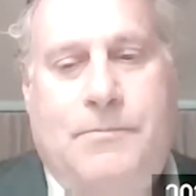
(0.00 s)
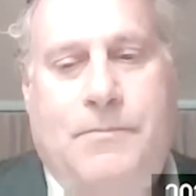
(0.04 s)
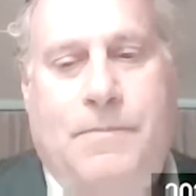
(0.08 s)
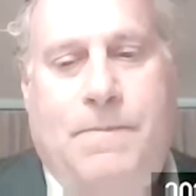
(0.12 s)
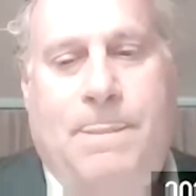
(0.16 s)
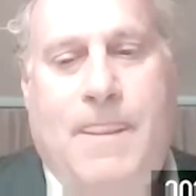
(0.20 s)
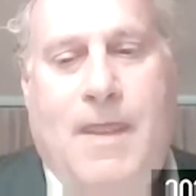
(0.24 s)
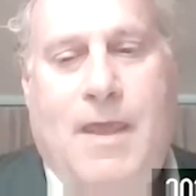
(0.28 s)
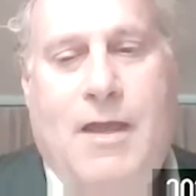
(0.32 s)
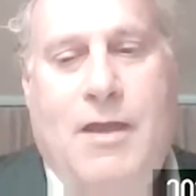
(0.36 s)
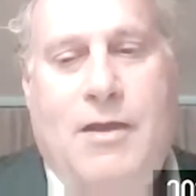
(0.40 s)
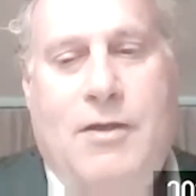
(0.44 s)

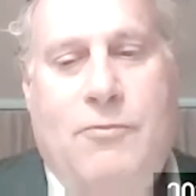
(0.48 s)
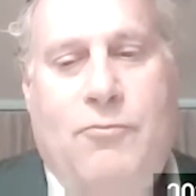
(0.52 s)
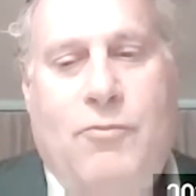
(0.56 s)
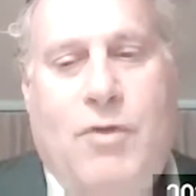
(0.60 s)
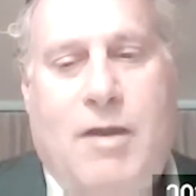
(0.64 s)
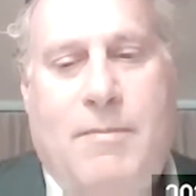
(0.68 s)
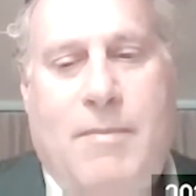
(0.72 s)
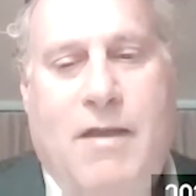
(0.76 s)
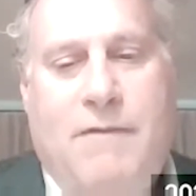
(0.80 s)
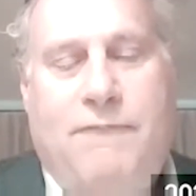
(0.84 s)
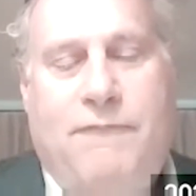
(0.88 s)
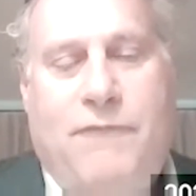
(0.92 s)
In one of my
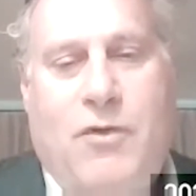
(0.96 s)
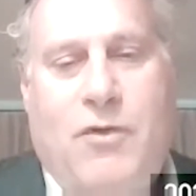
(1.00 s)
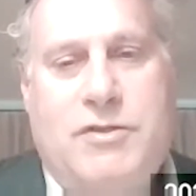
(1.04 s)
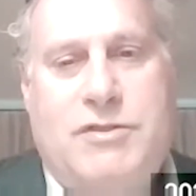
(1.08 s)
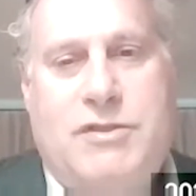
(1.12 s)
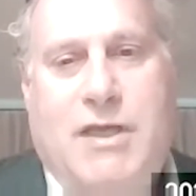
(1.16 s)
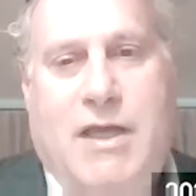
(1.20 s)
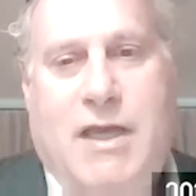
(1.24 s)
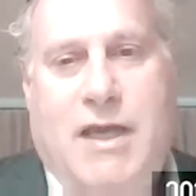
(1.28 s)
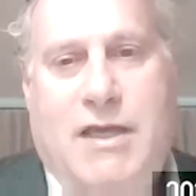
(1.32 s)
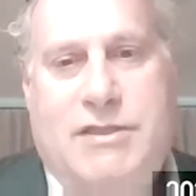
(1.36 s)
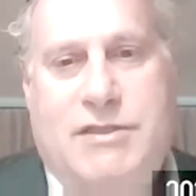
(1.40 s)
first
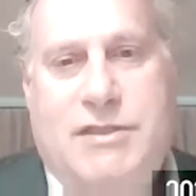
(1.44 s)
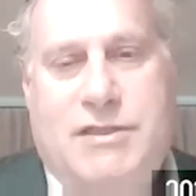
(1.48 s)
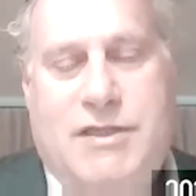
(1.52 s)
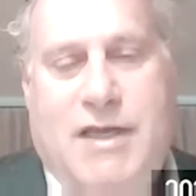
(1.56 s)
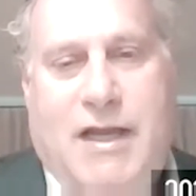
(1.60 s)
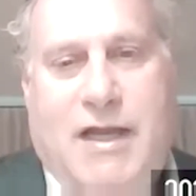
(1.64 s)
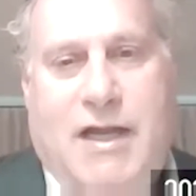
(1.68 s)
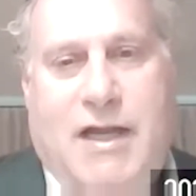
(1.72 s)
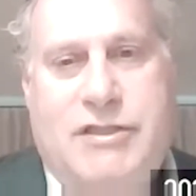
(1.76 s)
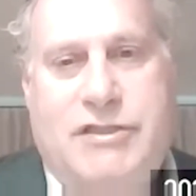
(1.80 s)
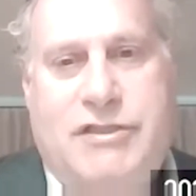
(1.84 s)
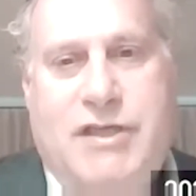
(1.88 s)
cases, I
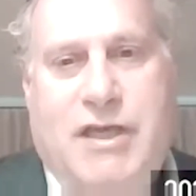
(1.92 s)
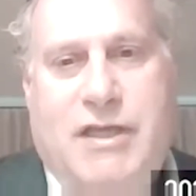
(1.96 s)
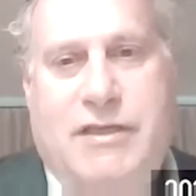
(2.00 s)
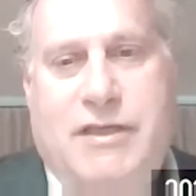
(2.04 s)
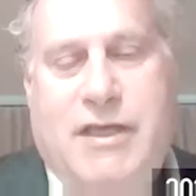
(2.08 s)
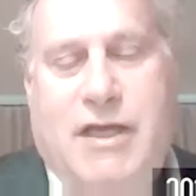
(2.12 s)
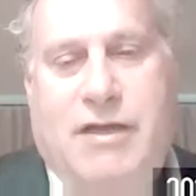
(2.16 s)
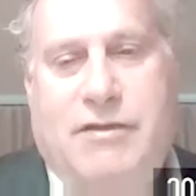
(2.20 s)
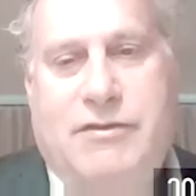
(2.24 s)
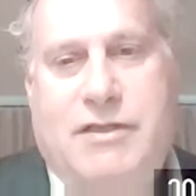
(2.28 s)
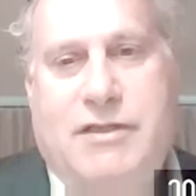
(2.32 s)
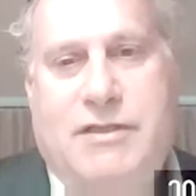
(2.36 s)
got sent
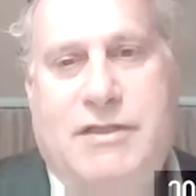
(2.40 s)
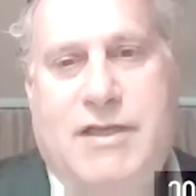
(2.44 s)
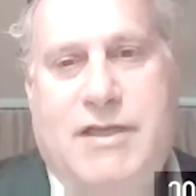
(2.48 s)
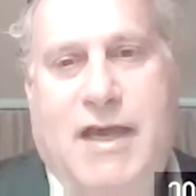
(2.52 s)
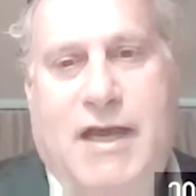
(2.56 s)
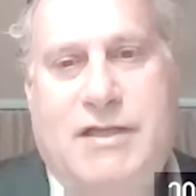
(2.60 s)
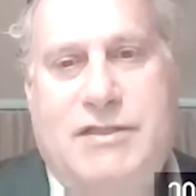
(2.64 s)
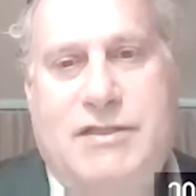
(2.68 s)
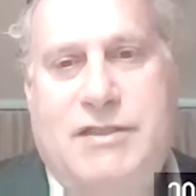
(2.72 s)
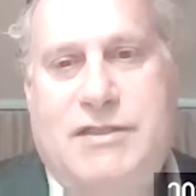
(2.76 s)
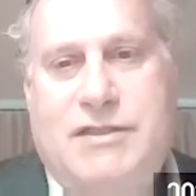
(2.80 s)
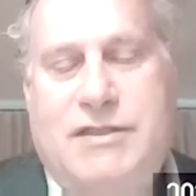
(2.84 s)
down to
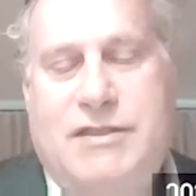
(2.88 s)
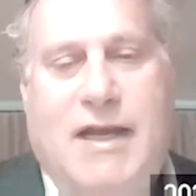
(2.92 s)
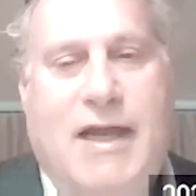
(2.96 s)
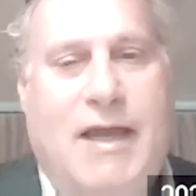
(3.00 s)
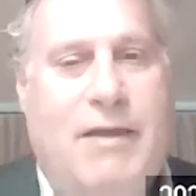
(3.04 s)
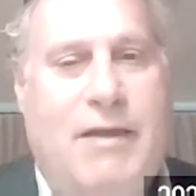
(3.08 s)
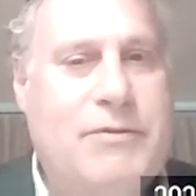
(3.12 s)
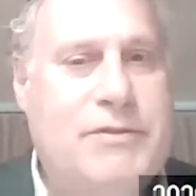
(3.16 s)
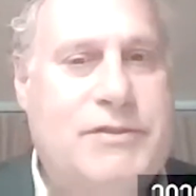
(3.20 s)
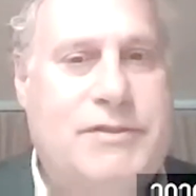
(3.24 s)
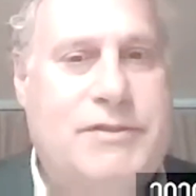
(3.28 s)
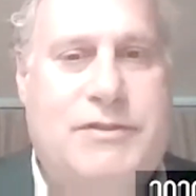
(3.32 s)
Texas, and I
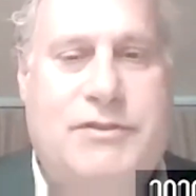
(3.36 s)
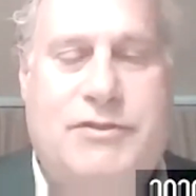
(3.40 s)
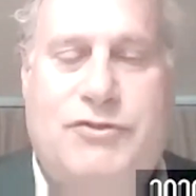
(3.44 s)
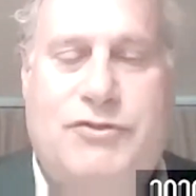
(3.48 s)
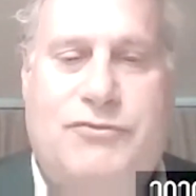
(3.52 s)
was,